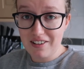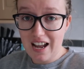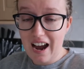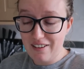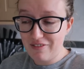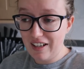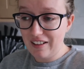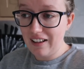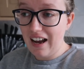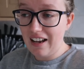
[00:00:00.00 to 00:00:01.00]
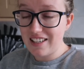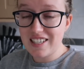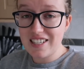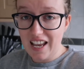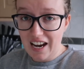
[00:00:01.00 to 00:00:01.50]
because I feel
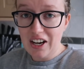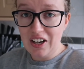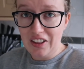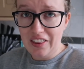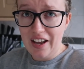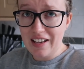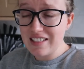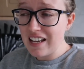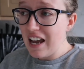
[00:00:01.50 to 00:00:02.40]
sick at this.